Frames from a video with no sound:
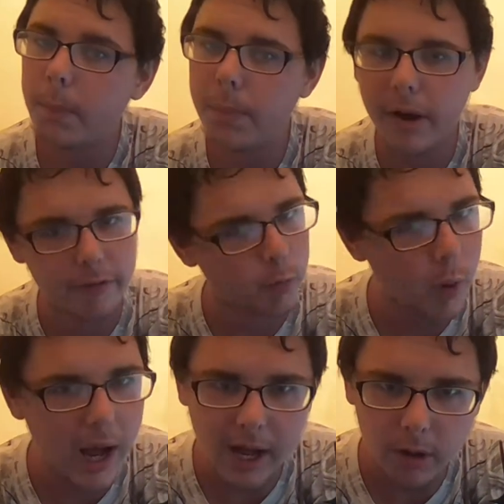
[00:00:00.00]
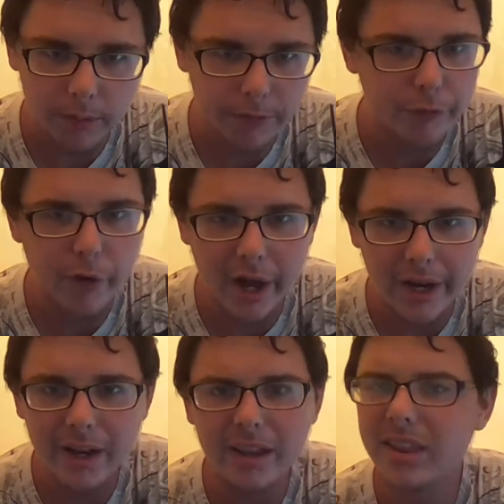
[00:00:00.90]
but wow,
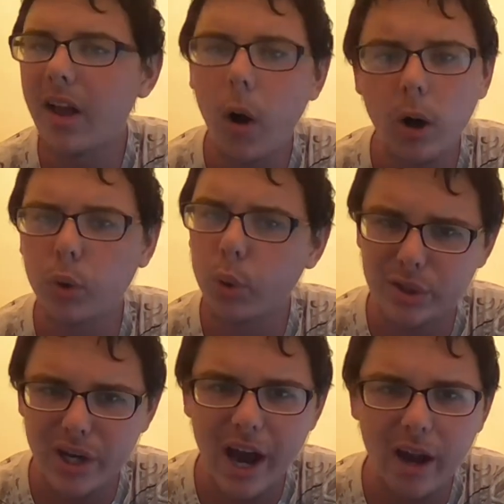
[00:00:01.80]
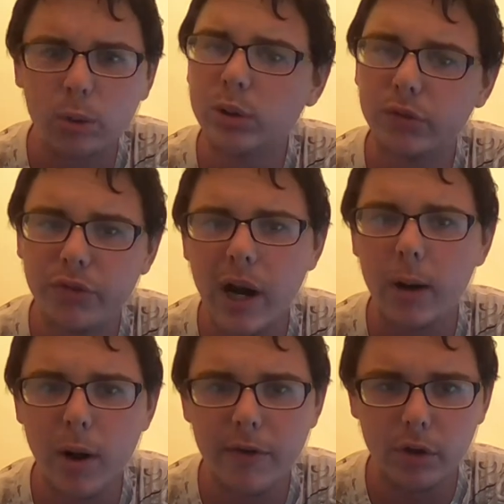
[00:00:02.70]
fun. The Hardcore title was
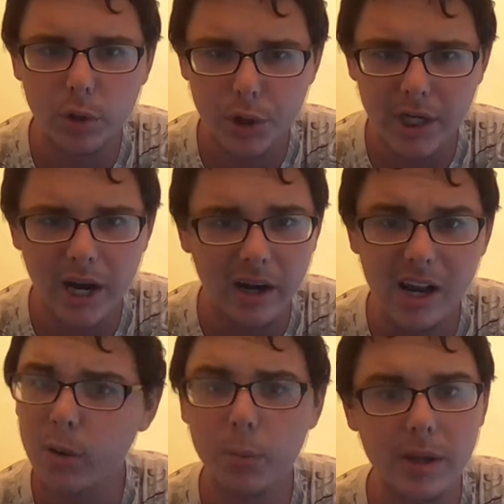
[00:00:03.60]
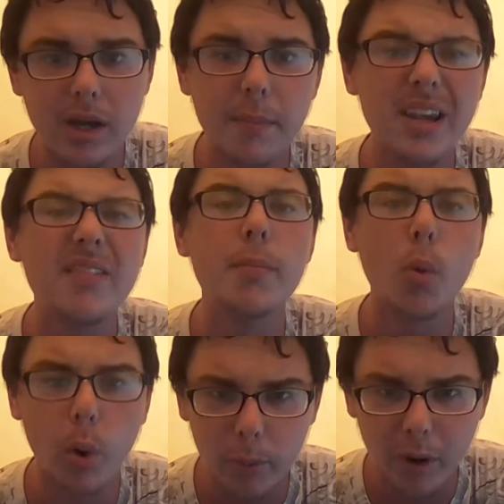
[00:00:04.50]
very revolutionary, and it will become even
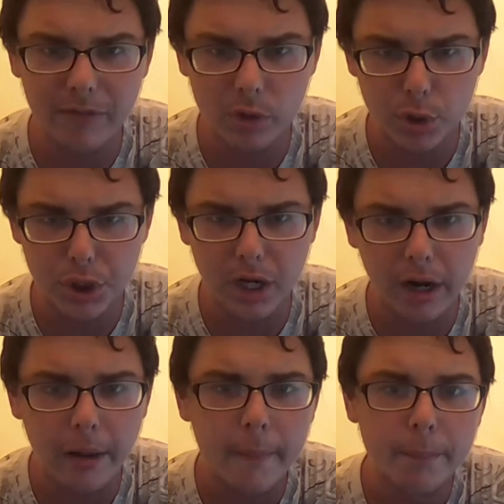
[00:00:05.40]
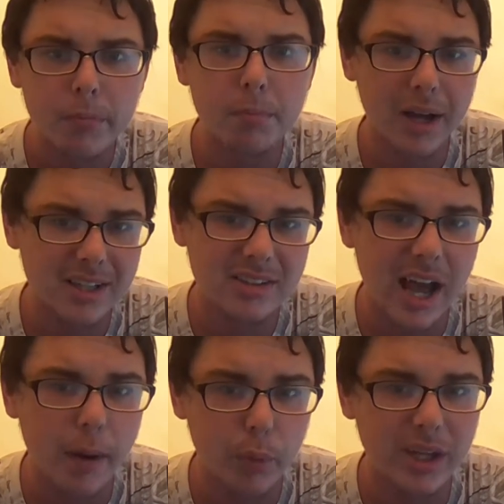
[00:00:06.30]
more revolutionary by the
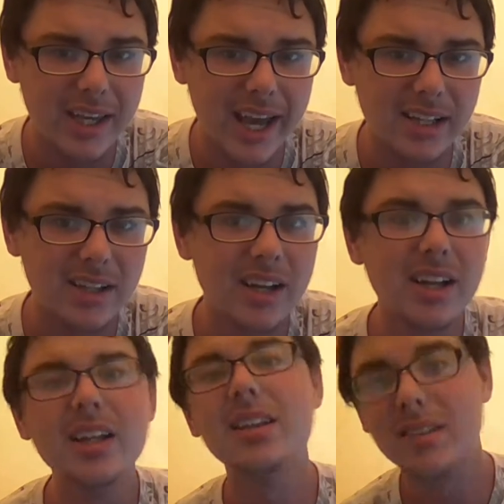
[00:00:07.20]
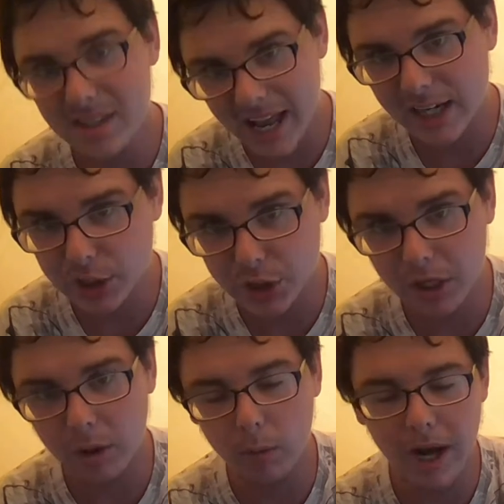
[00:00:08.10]
time we get next
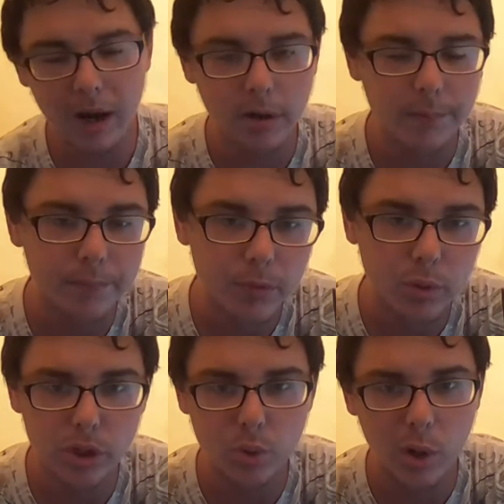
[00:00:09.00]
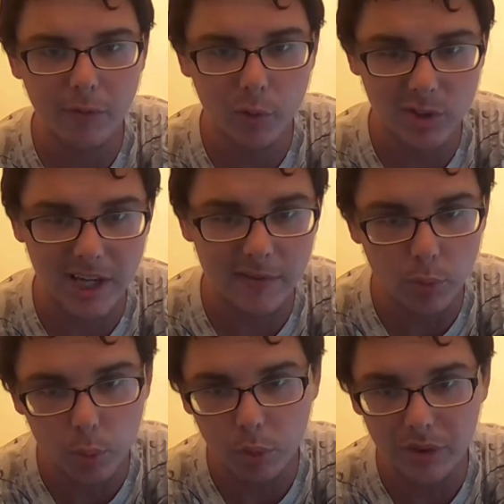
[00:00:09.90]
year around with the
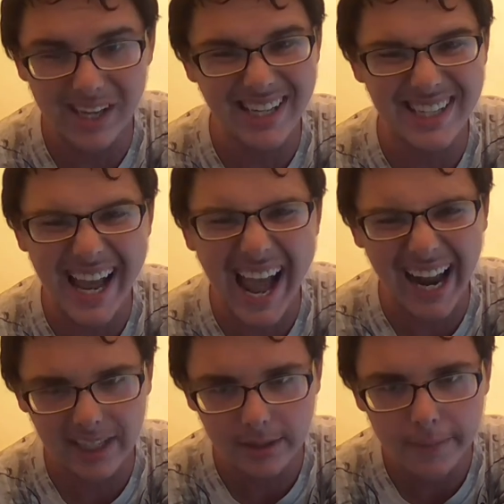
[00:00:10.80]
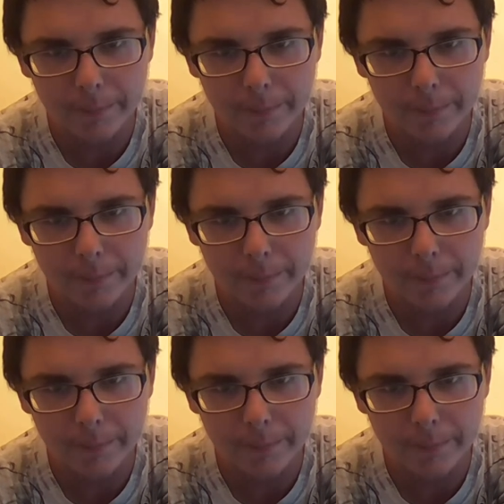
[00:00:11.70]
24/7 rule intact.